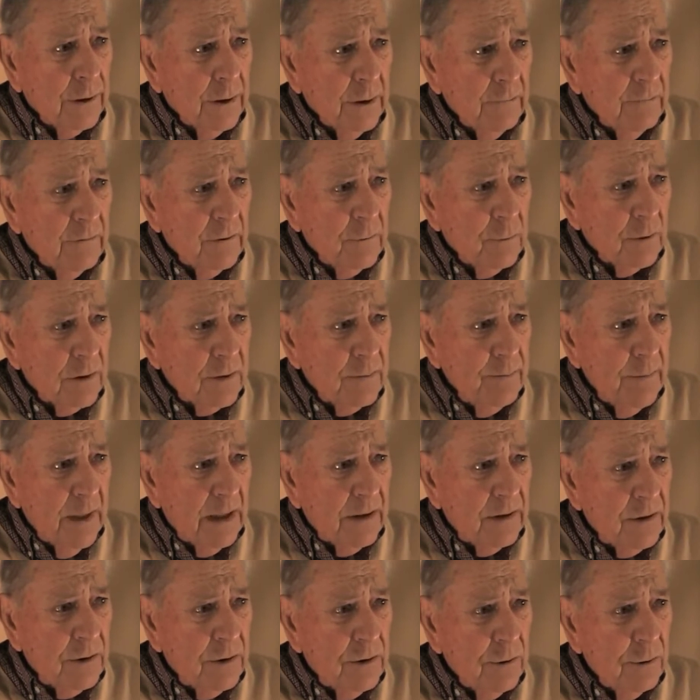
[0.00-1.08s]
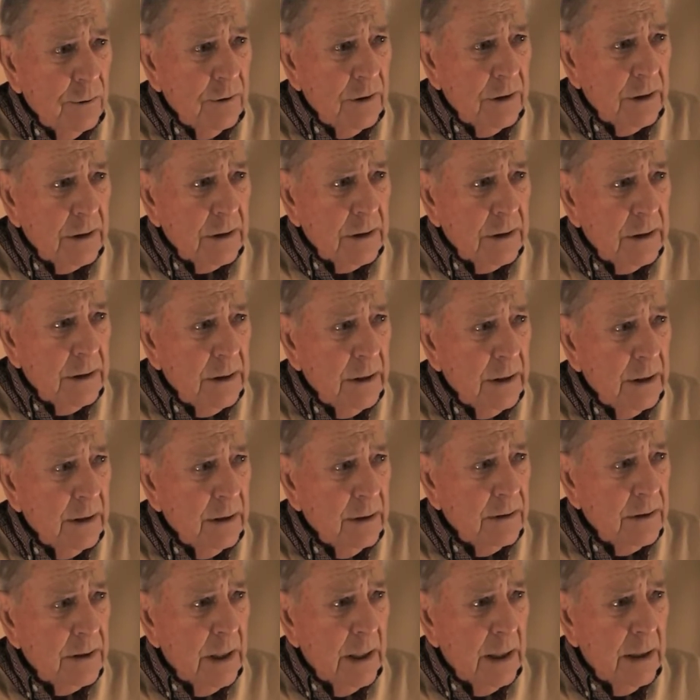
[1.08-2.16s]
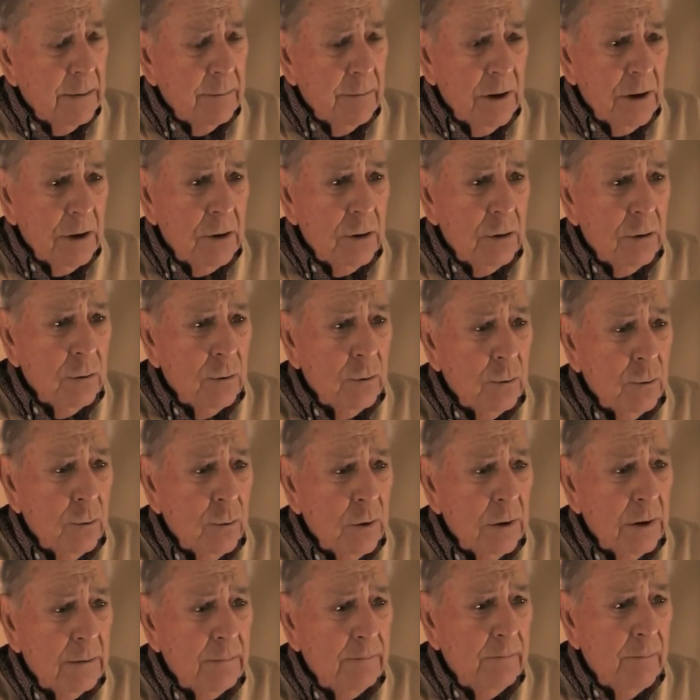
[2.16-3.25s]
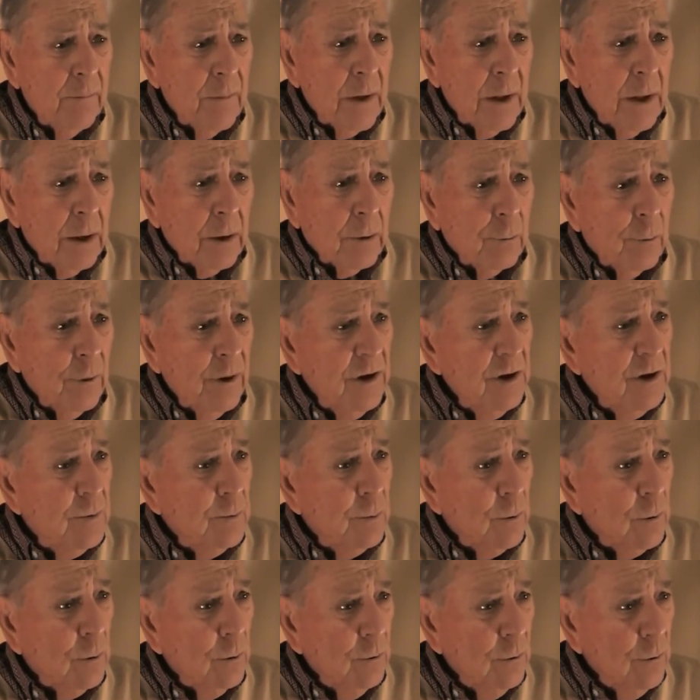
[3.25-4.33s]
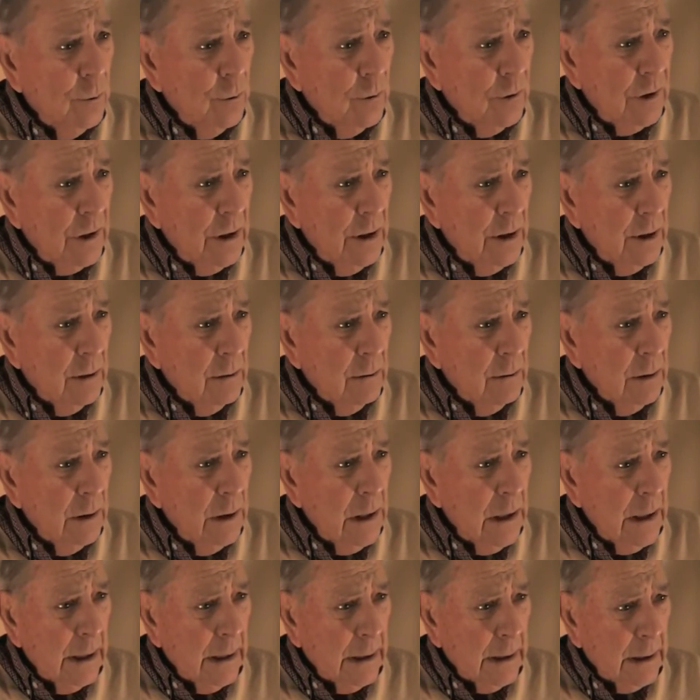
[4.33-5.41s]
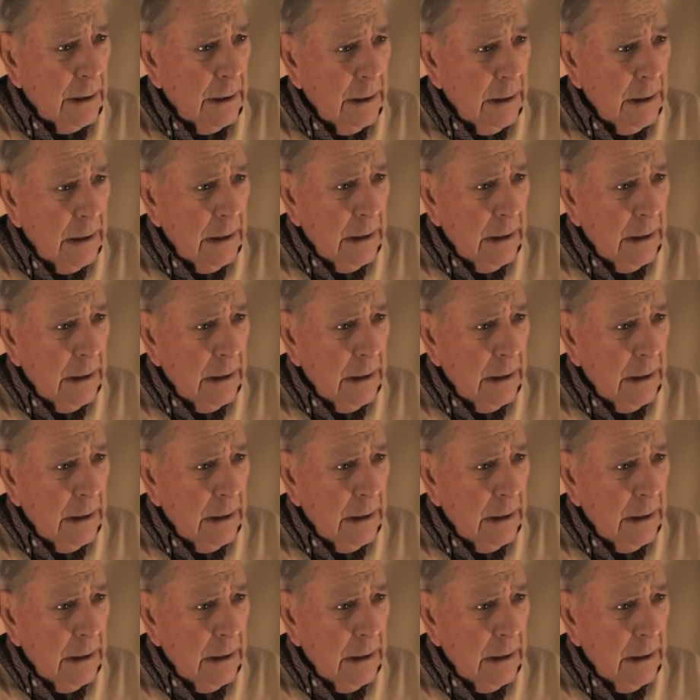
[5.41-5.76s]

Devens was Massachusetts, and they assigned me to Greensboro, North Carolina,